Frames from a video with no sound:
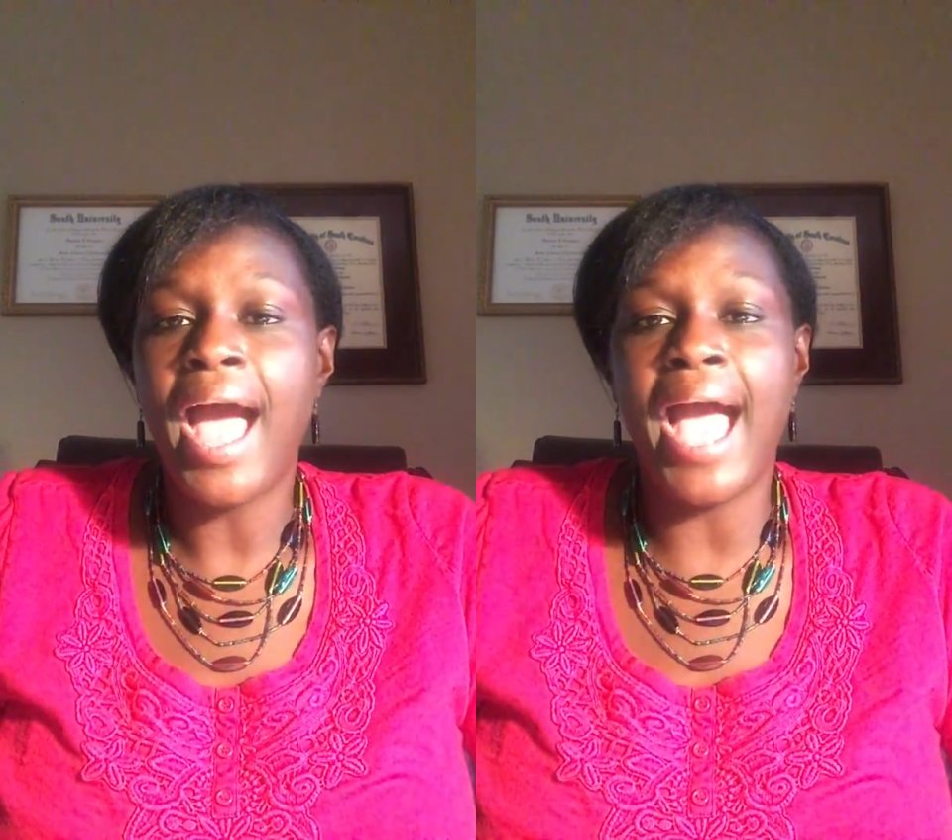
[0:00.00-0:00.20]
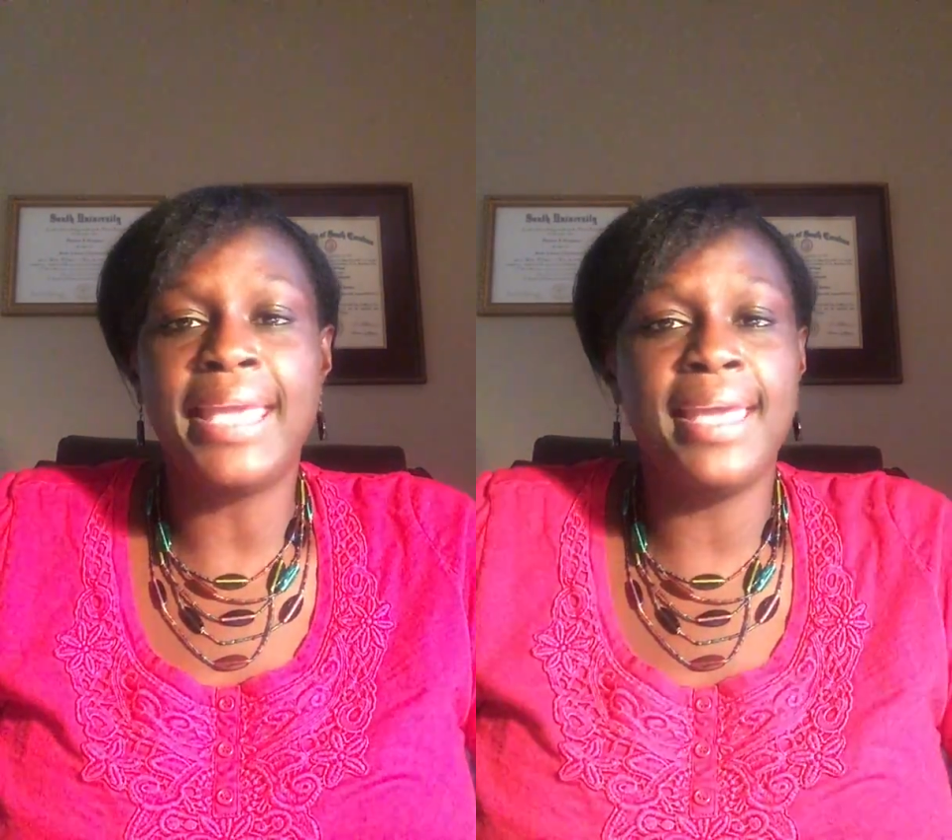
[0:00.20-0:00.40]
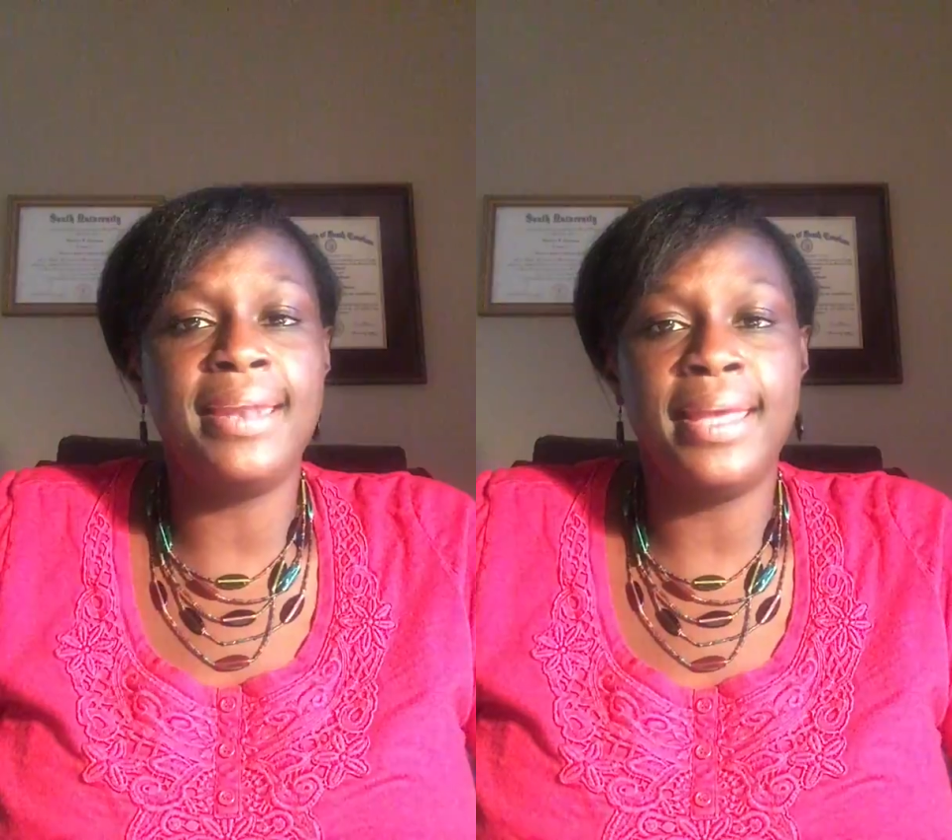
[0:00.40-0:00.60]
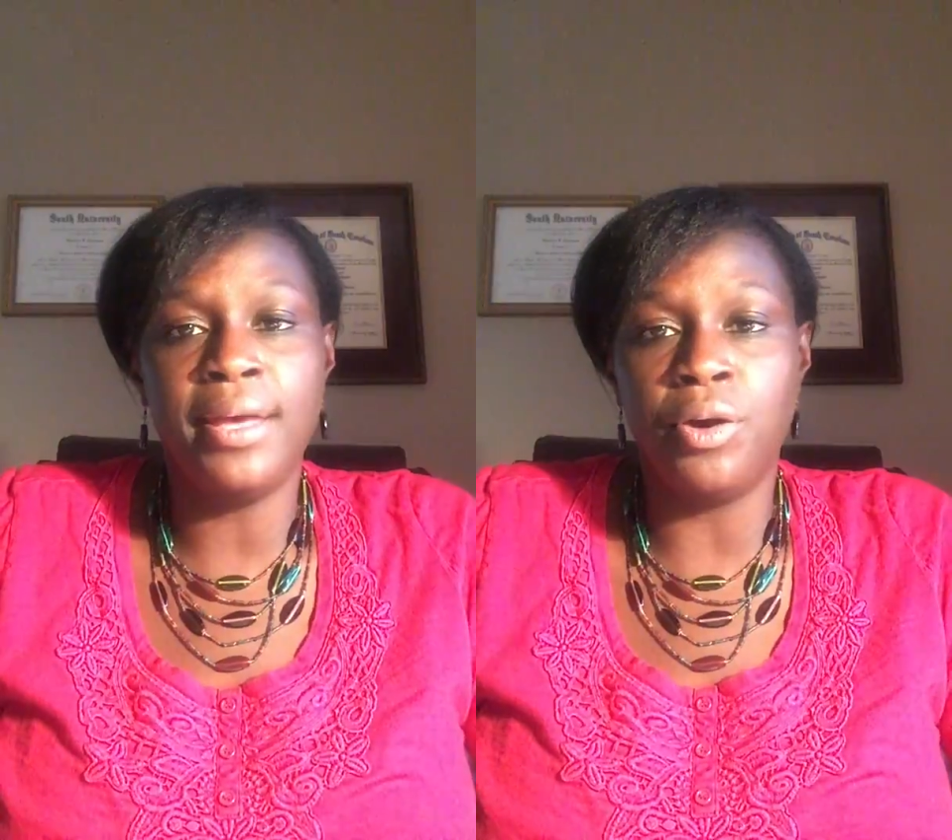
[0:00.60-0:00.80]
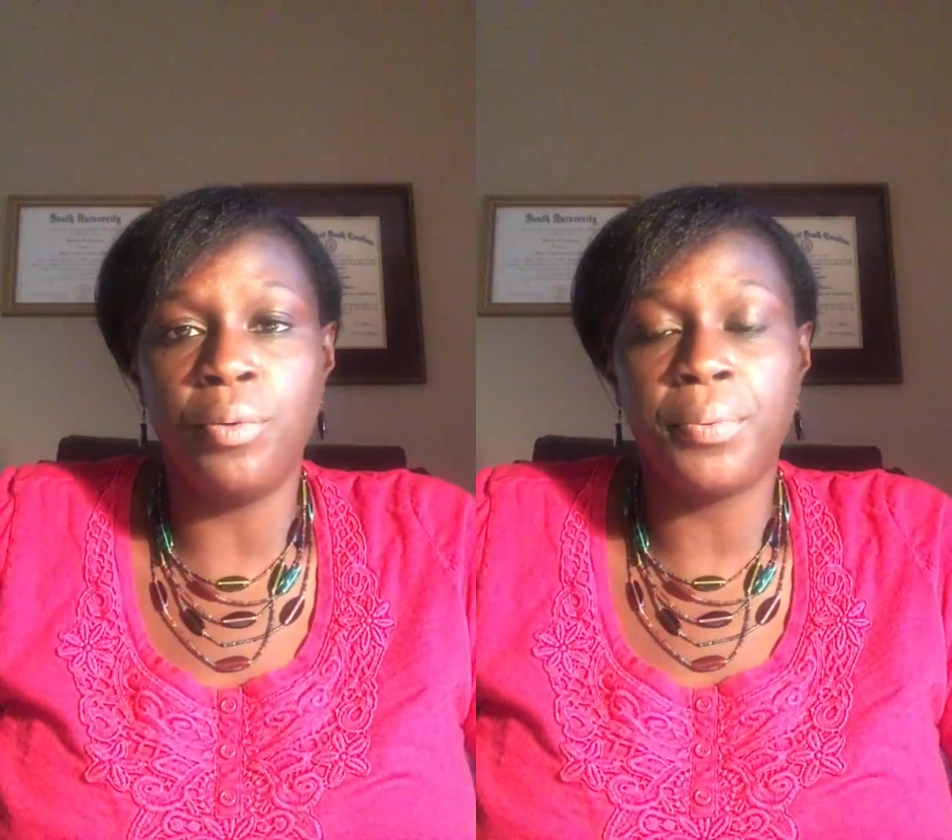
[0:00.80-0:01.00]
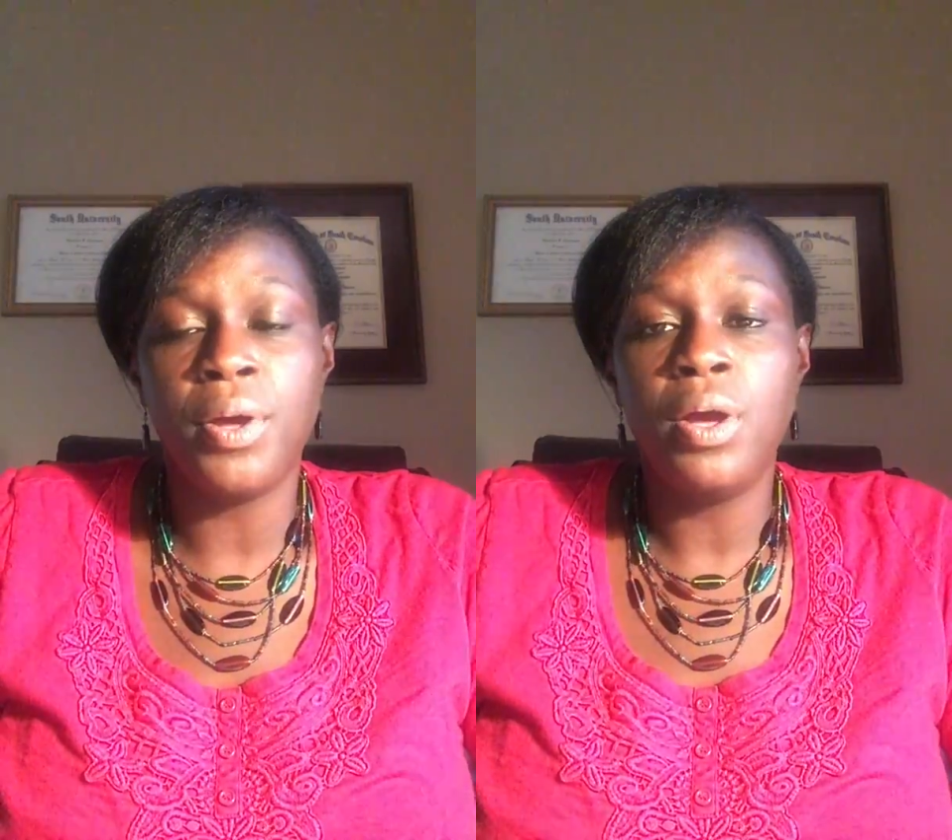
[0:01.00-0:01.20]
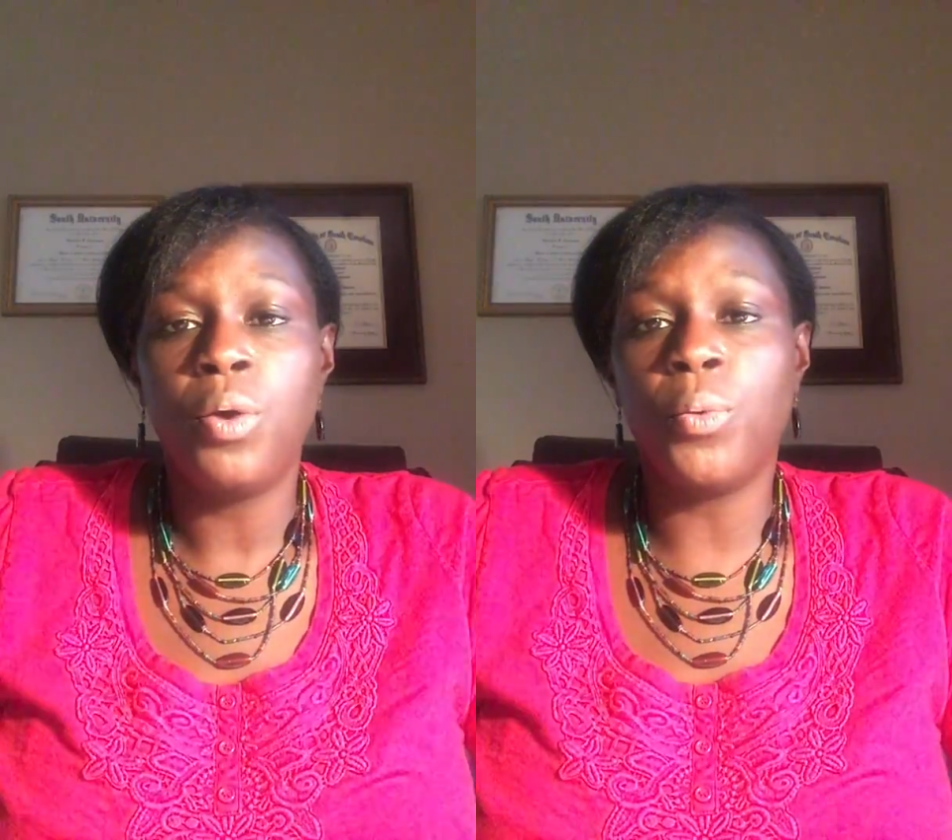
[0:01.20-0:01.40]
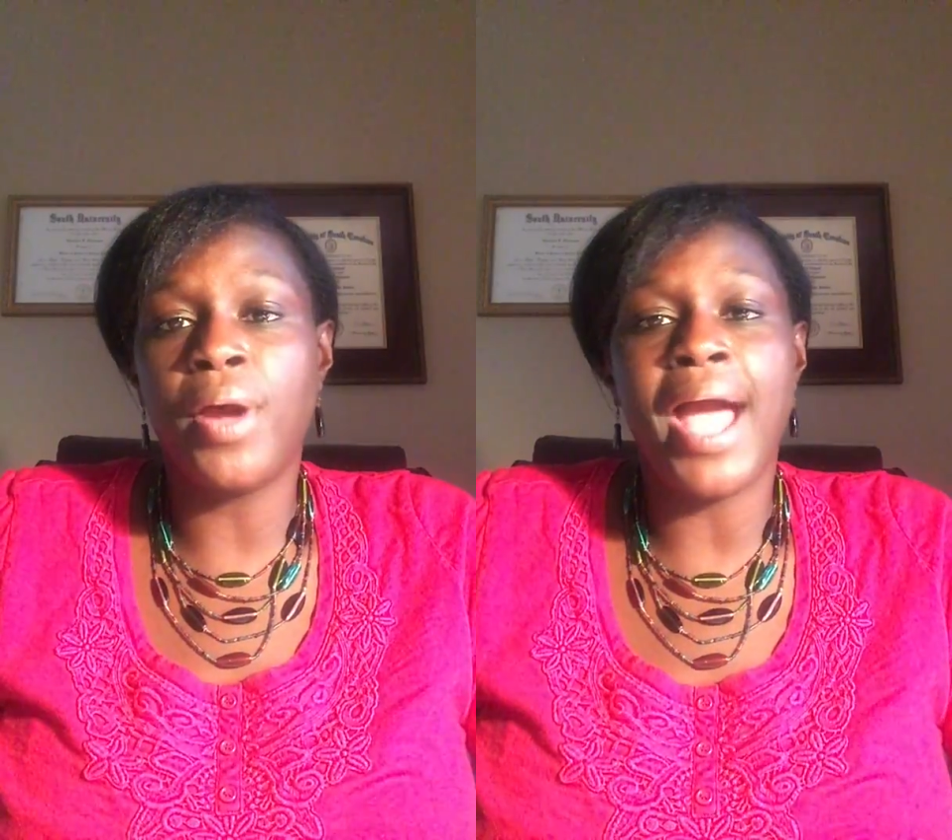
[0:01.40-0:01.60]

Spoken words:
I can't help where